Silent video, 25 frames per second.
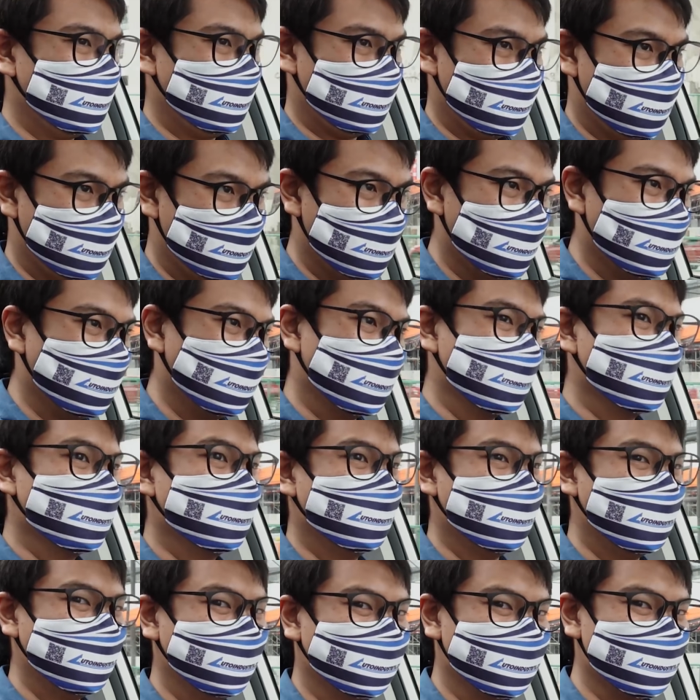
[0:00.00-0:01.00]
However,
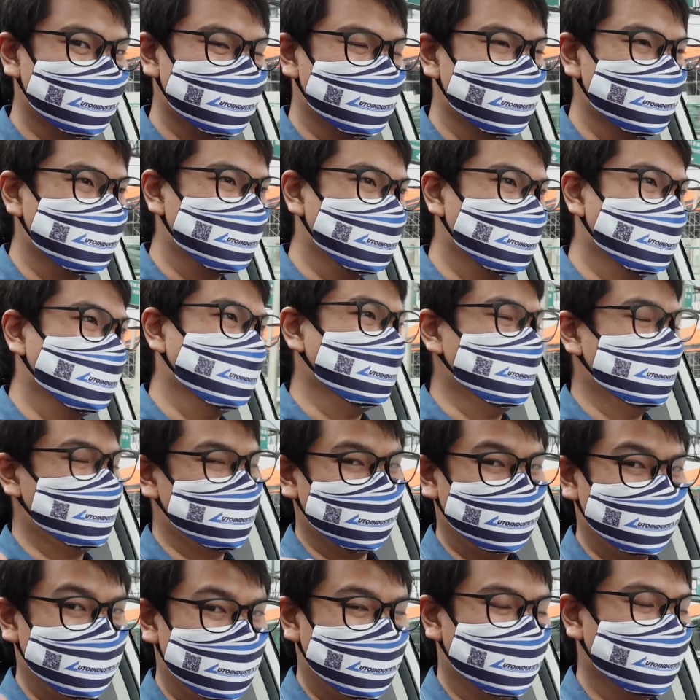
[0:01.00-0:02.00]
that doesn't mean you
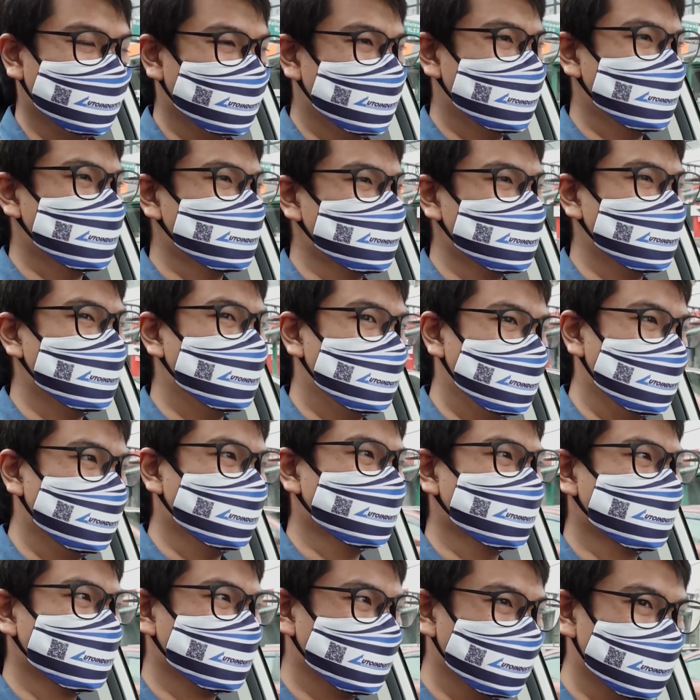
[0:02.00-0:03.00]
should take your eyes
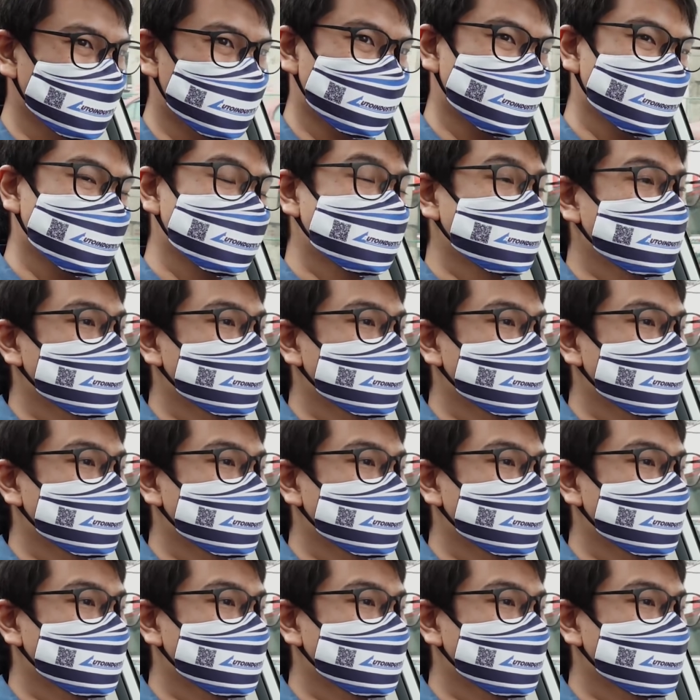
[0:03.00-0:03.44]
off the road.